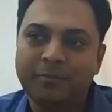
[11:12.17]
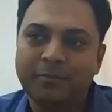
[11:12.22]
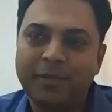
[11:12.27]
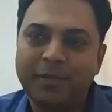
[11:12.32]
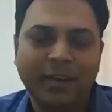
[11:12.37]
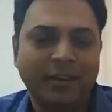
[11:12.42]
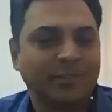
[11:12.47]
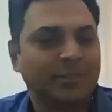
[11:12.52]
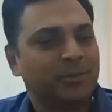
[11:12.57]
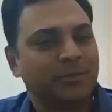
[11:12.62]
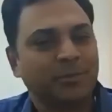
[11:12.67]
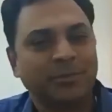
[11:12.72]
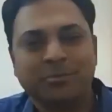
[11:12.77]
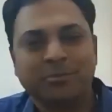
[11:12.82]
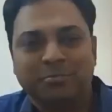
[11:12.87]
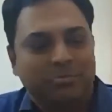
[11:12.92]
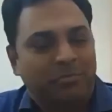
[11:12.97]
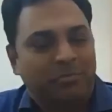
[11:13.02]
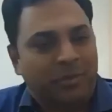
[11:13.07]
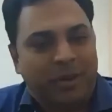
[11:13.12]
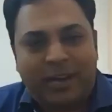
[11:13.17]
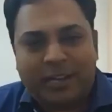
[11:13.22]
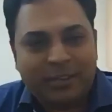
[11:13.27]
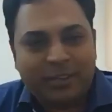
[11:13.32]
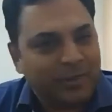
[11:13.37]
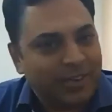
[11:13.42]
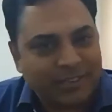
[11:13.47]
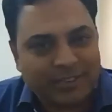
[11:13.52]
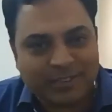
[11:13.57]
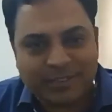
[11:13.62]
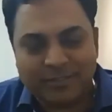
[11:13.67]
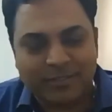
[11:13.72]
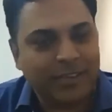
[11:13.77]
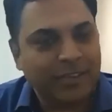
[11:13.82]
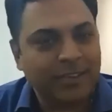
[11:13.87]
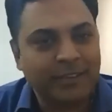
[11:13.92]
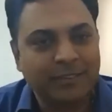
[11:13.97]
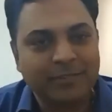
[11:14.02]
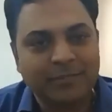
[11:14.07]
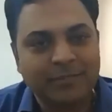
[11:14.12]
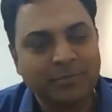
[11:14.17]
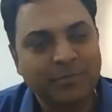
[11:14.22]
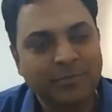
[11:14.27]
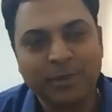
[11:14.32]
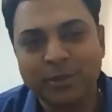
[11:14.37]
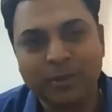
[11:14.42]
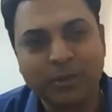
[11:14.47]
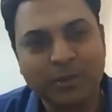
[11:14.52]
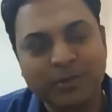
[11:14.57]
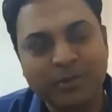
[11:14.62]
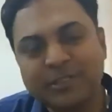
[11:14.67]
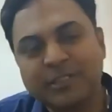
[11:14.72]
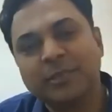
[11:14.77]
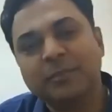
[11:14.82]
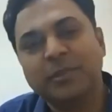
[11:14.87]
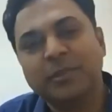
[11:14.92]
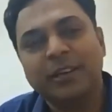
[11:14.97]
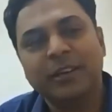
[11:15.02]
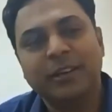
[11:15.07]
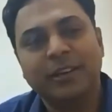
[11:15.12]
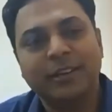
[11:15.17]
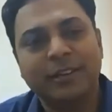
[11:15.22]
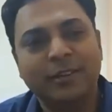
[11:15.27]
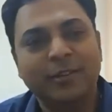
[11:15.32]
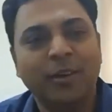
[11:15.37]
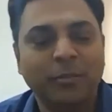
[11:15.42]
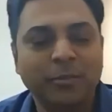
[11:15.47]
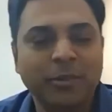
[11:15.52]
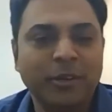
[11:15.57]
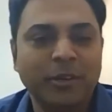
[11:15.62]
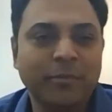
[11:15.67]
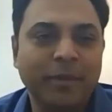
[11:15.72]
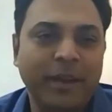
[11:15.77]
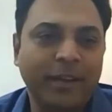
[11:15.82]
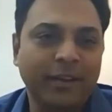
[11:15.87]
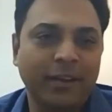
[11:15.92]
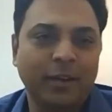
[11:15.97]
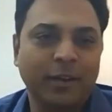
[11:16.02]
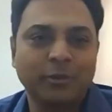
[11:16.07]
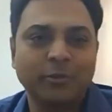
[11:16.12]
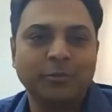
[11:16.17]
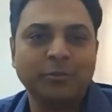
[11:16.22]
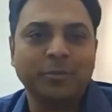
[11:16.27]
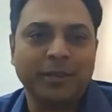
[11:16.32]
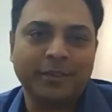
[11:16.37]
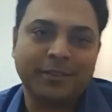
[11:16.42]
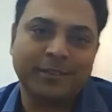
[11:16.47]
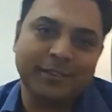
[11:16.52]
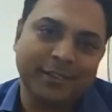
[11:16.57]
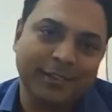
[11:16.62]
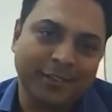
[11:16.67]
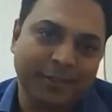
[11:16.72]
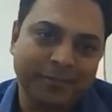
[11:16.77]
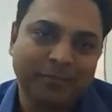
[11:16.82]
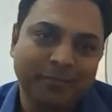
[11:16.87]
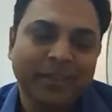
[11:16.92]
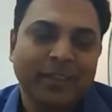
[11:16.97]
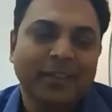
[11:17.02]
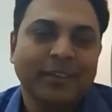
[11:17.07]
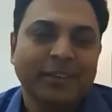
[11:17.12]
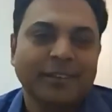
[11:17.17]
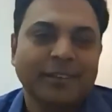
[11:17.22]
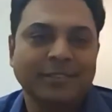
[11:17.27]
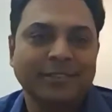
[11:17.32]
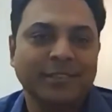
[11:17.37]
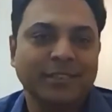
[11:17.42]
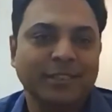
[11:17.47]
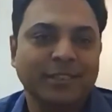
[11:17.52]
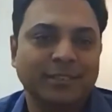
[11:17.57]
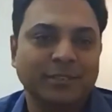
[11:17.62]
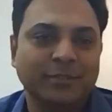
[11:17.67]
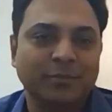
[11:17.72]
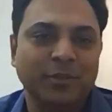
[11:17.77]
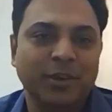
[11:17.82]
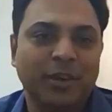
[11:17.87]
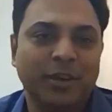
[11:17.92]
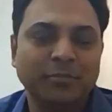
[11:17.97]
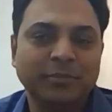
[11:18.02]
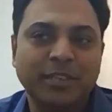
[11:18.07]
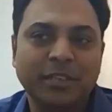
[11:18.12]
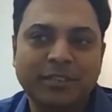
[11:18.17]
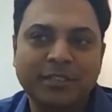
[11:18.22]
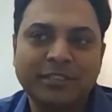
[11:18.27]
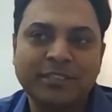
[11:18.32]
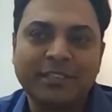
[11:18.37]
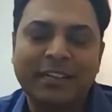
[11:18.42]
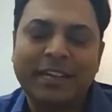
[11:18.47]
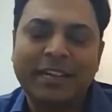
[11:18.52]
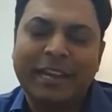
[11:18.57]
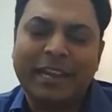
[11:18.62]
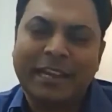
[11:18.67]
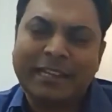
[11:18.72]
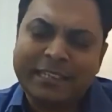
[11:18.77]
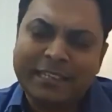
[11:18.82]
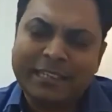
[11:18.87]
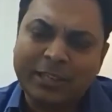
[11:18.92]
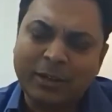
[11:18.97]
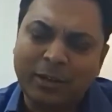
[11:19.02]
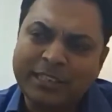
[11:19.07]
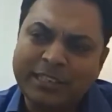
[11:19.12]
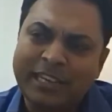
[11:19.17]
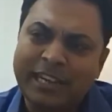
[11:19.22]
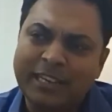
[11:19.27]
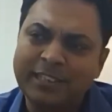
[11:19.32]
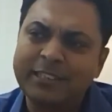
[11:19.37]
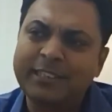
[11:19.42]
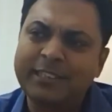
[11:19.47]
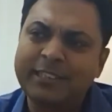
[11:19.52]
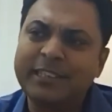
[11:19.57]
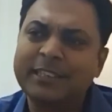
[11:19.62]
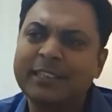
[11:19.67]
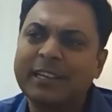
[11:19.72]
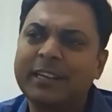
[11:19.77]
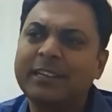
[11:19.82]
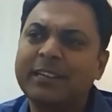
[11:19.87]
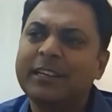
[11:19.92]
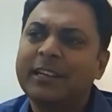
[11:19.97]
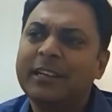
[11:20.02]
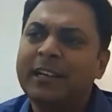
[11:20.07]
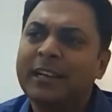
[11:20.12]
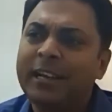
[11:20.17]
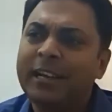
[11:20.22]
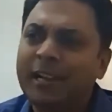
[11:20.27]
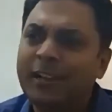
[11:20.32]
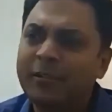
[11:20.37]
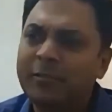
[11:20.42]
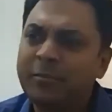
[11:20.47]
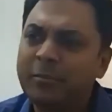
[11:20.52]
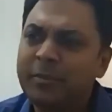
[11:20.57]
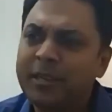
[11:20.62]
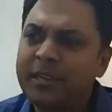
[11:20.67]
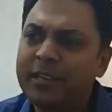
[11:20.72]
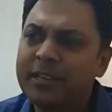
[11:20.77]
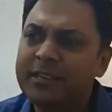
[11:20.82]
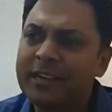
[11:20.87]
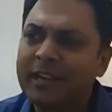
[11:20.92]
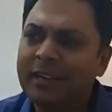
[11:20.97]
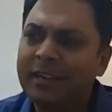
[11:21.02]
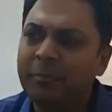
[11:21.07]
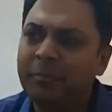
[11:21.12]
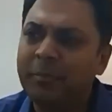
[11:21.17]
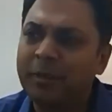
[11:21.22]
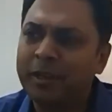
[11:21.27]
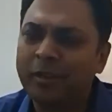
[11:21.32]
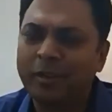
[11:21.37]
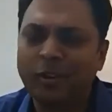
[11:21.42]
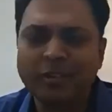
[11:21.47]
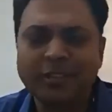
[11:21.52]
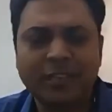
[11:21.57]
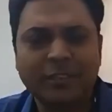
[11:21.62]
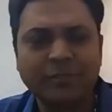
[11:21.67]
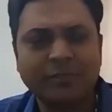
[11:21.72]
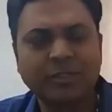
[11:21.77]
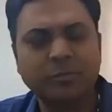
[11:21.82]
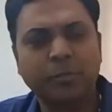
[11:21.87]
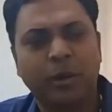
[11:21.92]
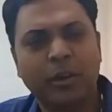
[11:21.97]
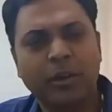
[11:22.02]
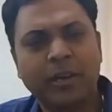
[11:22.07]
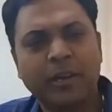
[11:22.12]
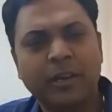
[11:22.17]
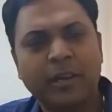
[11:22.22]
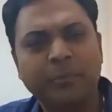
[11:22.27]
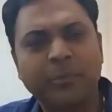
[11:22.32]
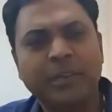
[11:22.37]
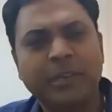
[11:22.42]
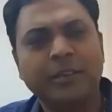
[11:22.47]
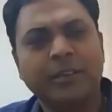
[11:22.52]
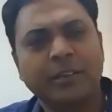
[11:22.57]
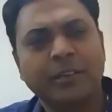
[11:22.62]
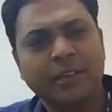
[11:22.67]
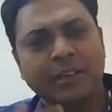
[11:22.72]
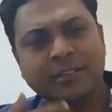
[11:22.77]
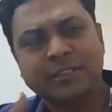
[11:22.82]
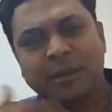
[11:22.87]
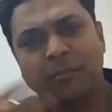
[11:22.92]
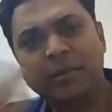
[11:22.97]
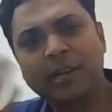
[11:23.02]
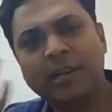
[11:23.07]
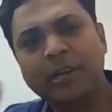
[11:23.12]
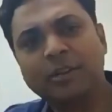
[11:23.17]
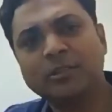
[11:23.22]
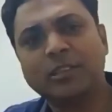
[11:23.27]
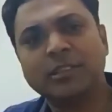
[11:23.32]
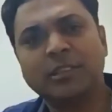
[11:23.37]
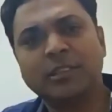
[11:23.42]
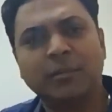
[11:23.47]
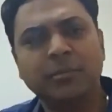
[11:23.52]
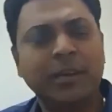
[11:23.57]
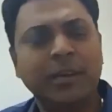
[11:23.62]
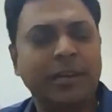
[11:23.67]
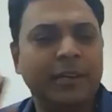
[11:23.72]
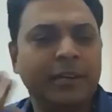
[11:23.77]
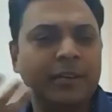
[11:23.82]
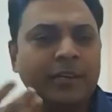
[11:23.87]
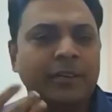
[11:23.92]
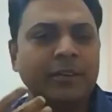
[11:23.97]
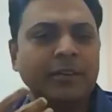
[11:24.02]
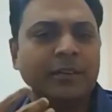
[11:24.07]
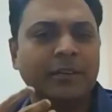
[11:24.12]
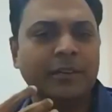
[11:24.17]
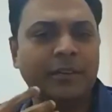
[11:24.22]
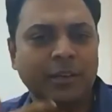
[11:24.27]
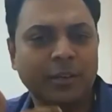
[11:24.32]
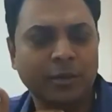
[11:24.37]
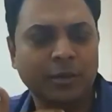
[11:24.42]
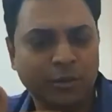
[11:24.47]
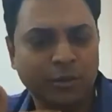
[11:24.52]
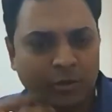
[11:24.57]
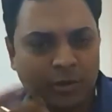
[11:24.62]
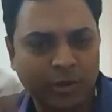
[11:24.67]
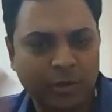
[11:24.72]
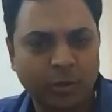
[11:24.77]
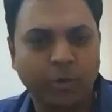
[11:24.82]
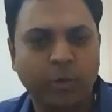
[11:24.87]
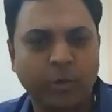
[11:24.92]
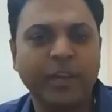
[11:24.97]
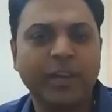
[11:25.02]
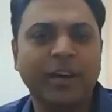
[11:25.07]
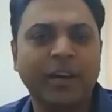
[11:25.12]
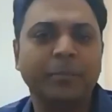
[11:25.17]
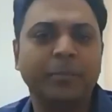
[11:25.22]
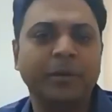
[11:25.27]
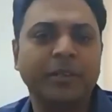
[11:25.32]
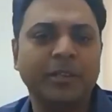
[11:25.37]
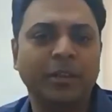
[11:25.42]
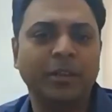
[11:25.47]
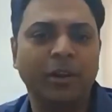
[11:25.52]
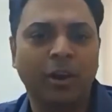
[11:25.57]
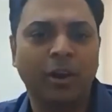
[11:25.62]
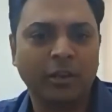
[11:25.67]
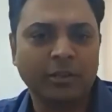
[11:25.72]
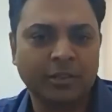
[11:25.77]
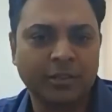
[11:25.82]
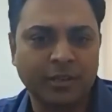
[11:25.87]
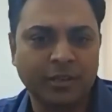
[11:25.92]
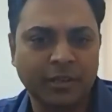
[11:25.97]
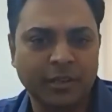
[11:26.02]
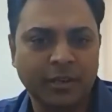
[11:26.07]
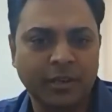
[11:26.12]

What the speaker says: yeah, so otherwise a very, similar normal background, but just from Chhattisgarh. And I think the other thing that helped me is that because I was born, I mean, somebody who's a Tamilian, growing up in the north.